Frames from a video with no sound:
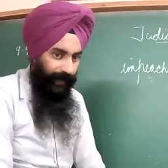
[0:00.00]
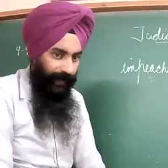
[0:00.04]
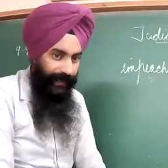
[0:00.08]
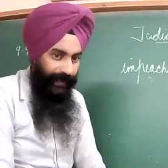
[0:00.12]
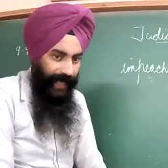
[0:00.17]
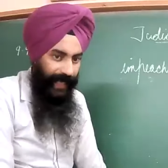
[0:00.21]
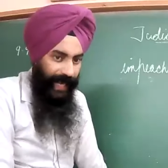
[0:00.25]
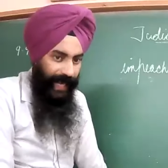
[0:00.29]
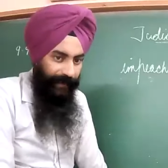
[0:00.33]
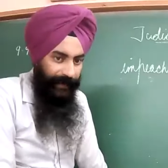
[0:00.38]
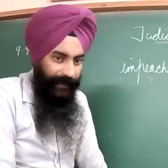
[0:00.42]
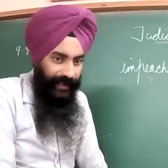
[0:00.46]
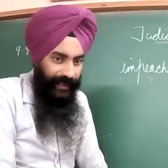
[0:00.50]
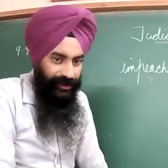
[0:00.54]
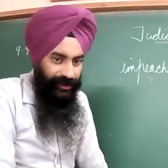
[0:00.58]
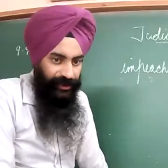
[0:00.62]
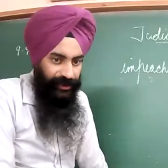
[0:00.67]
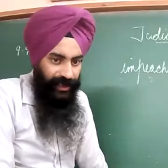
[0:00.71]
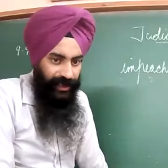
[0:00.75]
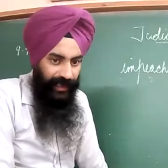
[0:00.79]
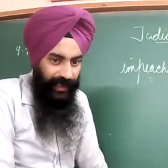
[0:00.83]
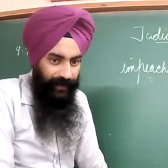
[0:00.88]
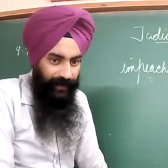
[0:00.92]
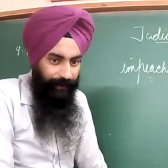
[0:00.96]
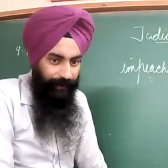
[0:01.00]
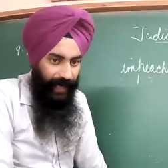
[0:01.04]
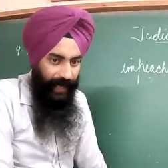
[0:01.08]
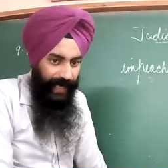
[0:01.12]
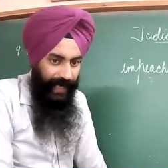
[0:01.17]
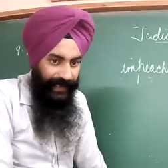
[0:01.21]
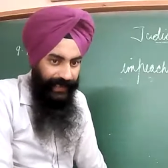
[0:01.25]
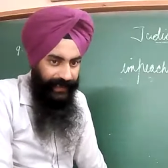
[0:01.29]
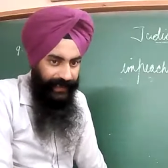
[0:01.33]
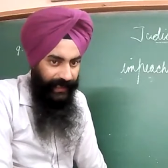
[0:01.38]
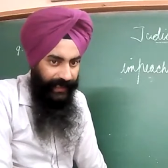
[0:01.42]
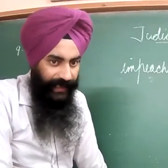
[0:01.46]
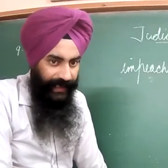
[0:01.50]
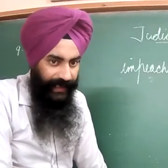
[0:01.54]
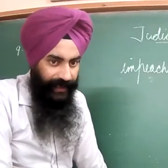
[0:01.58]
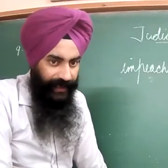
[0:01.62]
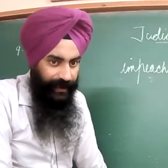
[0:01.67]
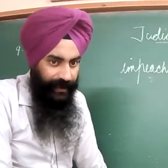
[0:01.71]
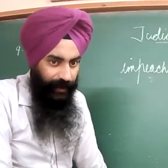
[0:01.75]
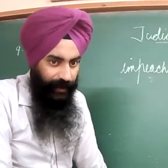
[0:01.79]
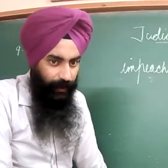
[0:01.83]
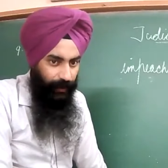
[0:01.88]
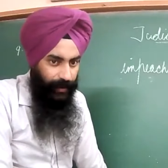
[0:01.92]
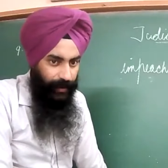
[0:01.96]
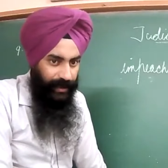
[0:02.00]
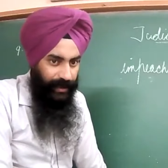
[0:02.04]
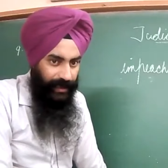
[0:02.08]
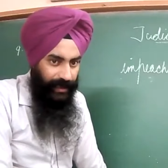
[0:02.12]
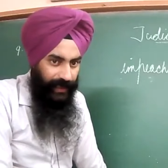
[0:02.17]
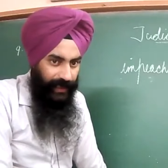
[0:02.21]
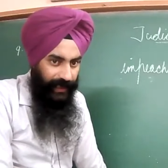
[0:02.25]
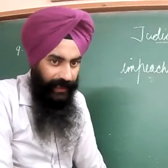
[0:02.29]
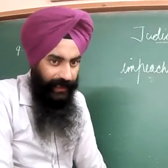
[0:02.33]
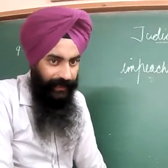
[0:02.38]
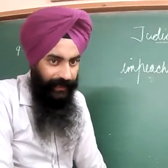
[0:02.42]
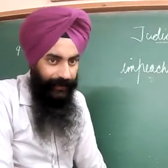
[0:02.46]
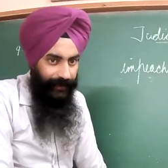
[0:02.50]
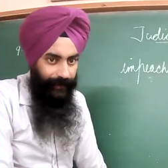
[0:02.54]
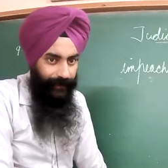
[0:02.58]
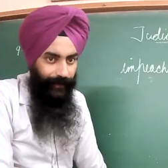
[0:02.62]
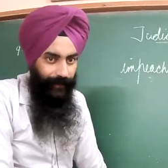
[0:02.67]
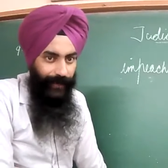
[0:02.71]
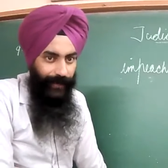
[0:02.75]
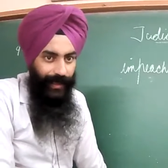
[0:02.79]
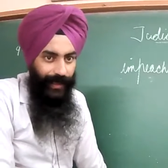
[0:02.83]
Damage done by the accused. Clear?